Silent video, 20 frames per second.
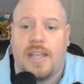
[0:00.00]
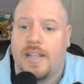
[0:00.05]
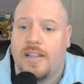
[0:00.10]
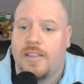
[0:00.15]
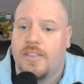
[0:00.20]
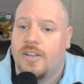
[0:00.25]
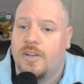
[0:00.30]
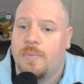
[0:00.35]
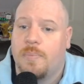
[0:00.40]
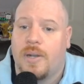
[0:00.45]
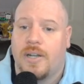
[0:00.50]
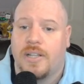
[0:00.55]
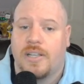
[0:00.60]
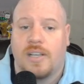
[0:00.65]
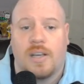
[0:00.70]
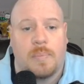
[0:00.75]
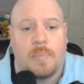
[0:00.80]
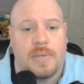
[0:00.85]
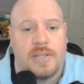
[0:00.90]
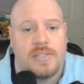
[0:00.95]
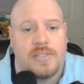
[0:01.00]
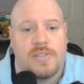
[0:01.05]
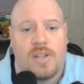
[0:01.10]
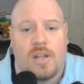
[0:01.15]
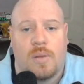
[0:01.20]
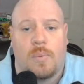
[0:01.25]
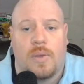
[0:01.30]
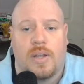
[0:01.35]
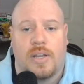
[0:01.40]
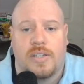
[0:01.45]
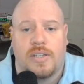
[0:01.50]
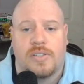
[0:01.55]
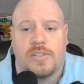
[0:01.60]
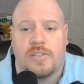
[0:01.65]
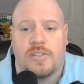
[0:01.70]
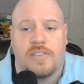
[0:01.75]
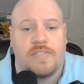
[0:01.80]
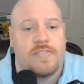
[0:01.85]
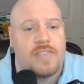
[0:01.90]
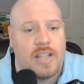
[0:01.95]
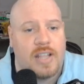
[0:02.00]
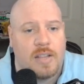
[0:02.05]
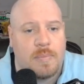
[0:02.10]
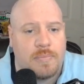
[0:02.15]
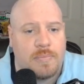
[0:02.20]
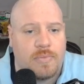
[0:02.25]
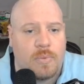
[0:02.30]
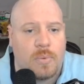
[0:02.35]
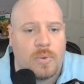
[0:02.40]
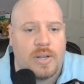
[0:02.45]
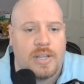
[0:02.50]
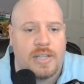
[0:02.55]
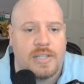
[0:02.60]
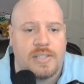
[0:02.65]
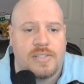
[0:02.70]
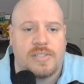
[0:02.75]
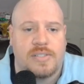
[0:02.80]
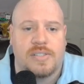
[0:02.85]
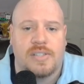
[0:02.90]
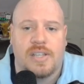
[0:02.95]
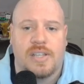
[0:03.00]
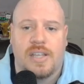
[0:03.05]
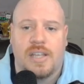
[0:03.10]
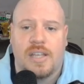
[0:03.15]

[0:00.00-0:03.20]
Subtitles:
and third-party companies not wanting to develop for it.